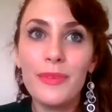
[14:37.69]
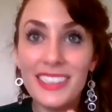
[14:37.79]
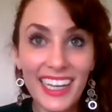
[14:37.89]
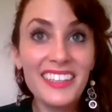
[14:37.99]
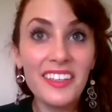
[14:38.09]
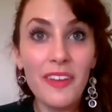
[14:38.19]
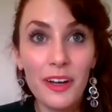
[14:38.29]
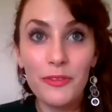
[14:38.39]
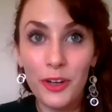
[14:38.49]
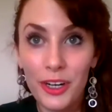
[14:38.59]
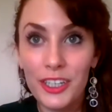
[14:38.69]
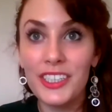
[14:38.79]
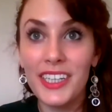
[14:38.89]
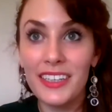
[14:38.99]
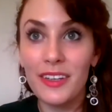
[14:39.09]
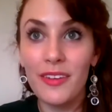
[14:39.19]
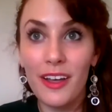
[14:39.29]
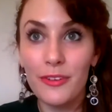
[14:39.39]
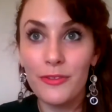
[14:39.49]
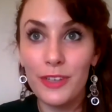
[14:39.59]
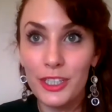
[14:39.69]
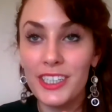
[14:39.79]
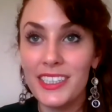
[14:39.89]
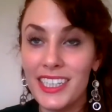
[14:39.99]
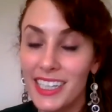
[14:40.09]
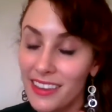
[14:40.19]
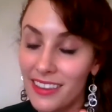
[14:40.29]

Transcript: it takes a lot of courage it takes a lot of vision to get